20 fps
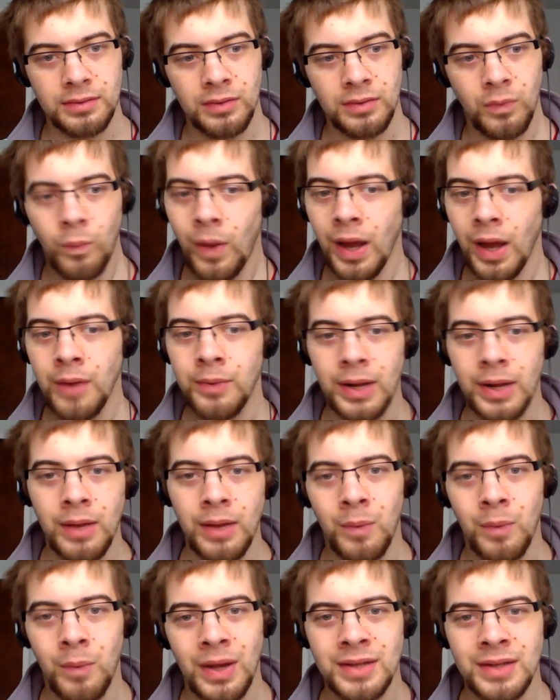Why would I
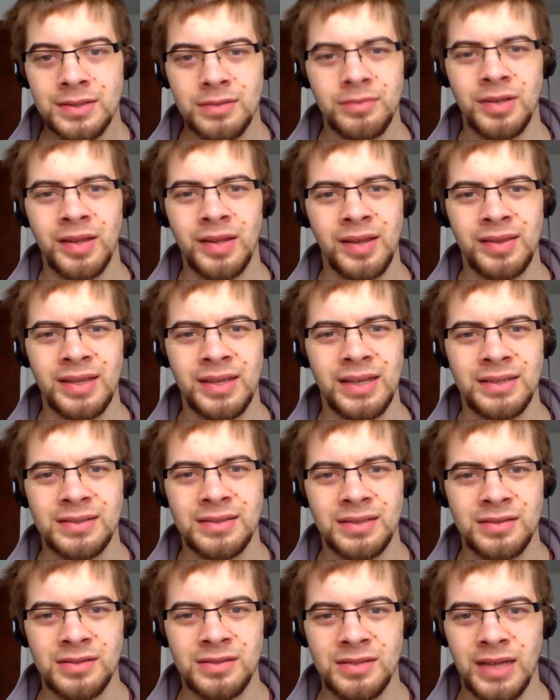want something like
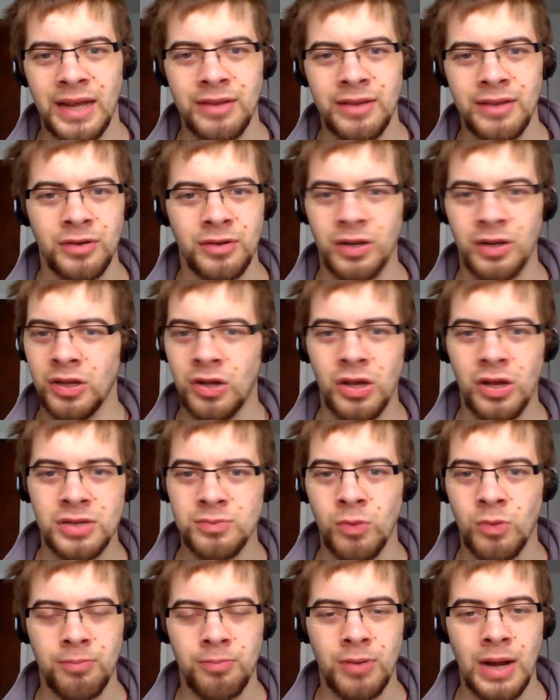this? It's either going to cause
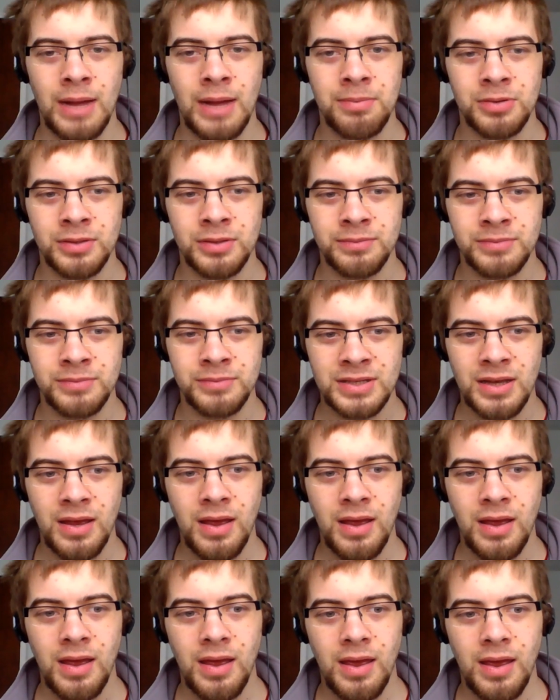more problems.
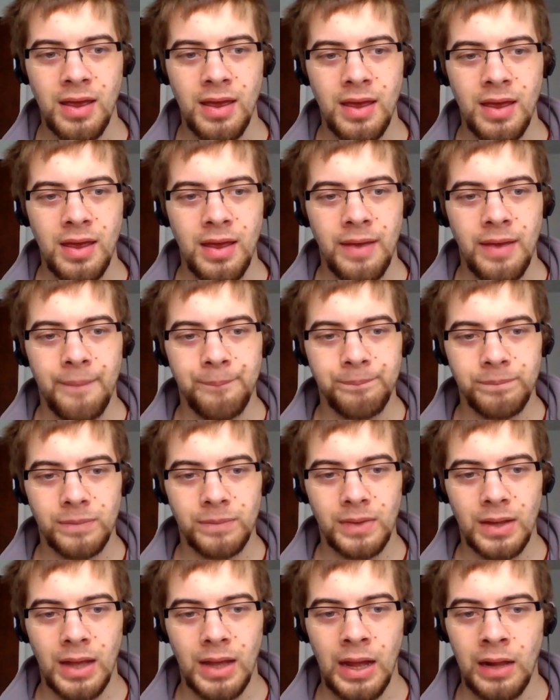
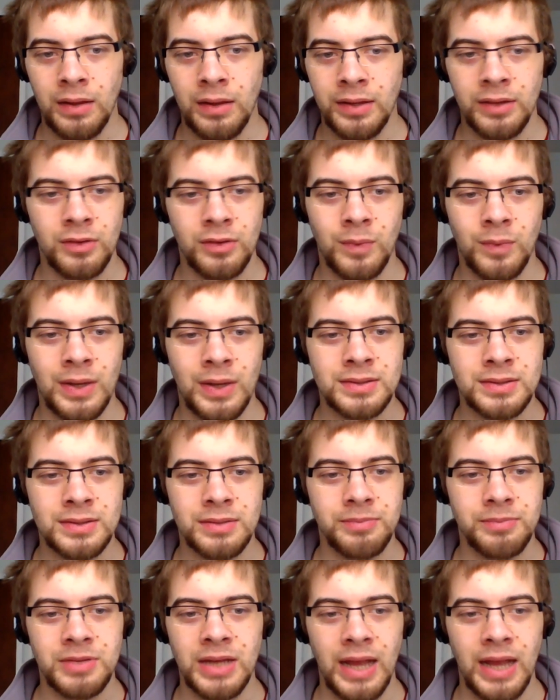I'll either want
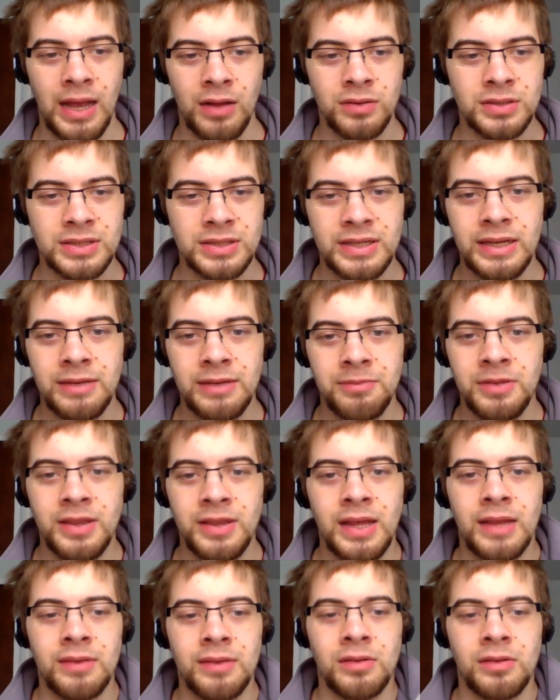something else to give me
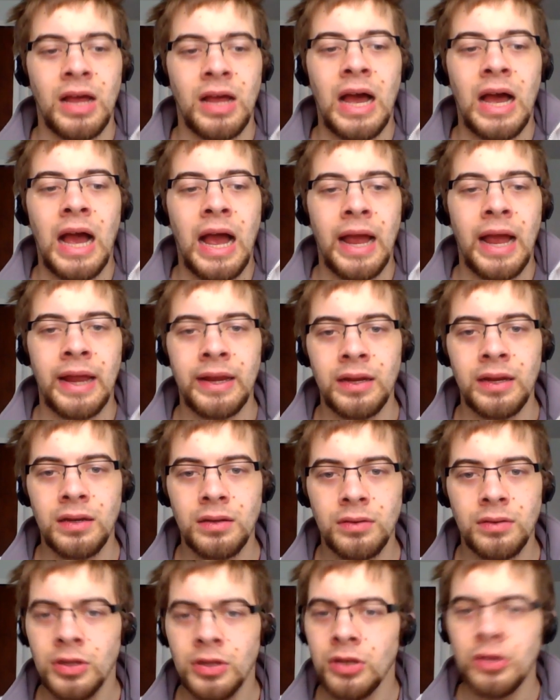that little high.
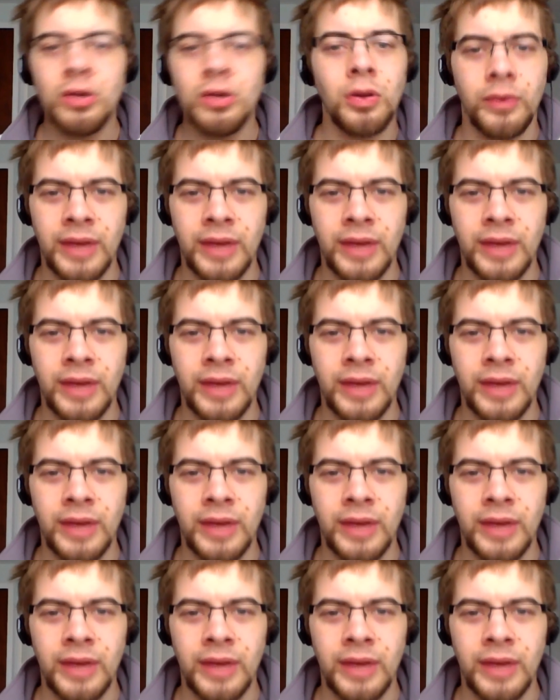You know